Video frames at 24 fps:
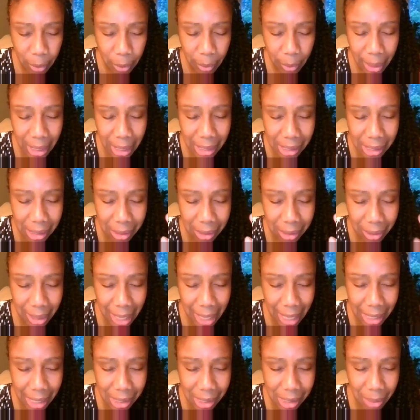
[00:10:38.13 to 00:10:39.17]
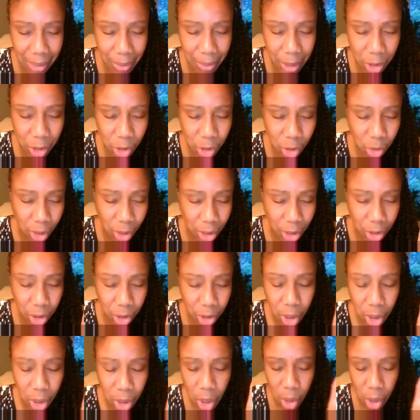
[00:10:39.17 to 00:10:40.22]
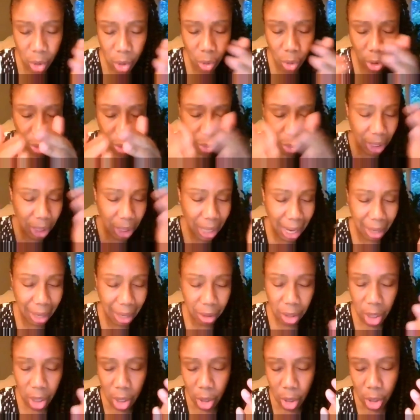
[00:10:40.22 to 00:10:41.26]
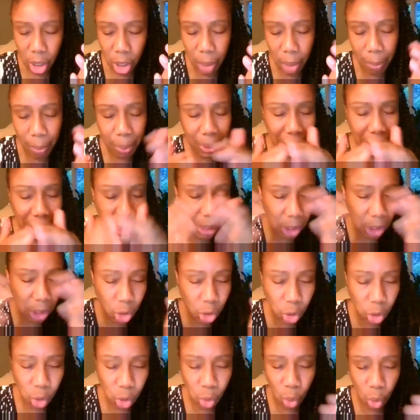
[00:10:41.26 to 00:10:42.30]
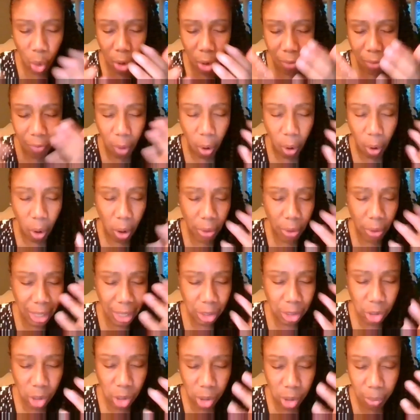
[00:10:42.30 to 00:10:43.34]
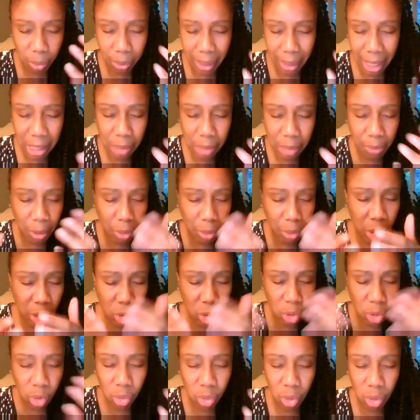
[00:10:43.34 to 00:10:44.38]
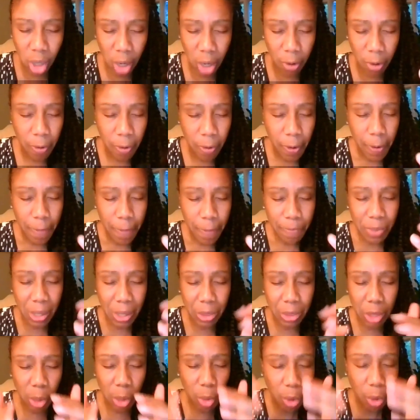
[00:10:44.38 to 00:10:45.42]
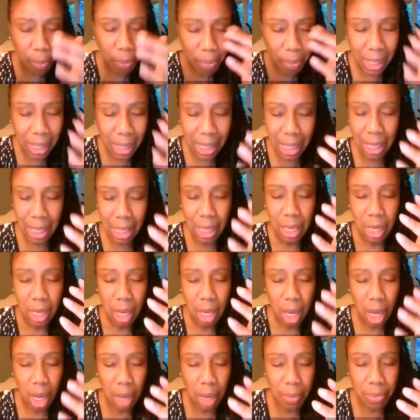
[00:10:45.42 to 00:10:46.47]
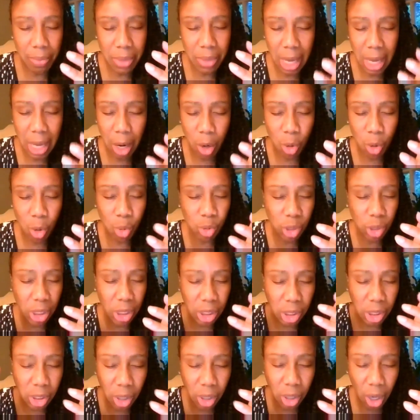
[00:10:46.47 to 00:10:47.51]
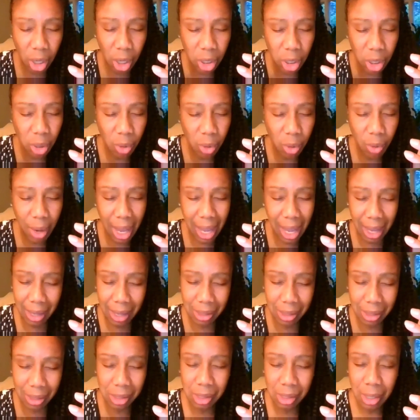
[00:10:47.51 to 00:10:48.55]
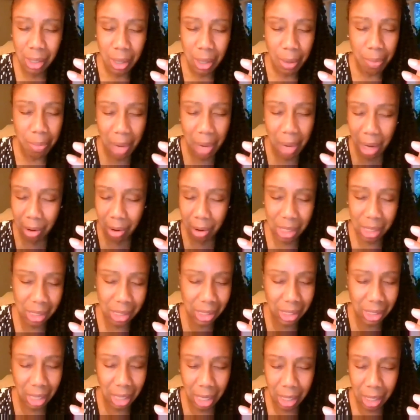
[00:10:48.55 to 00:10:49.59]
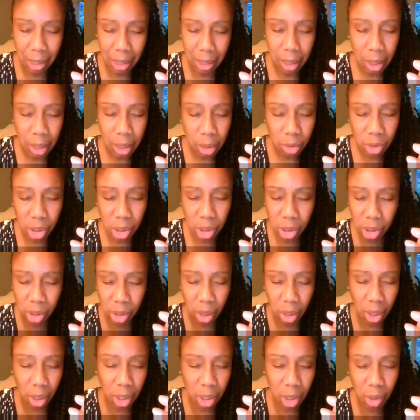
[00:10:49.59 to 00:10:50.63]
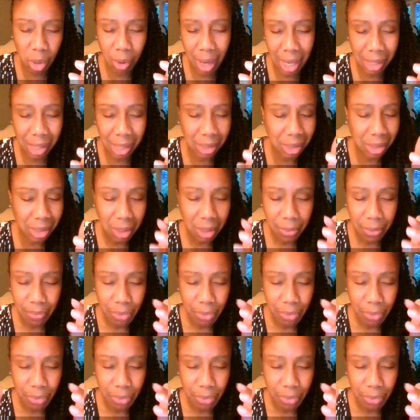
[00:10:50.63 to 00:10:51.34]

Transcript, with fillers: we can still gain some instruction. Lord, we're not completely sure of all that took place, but we do know that there were many um, there who just saw you as Mary's son, just saw you as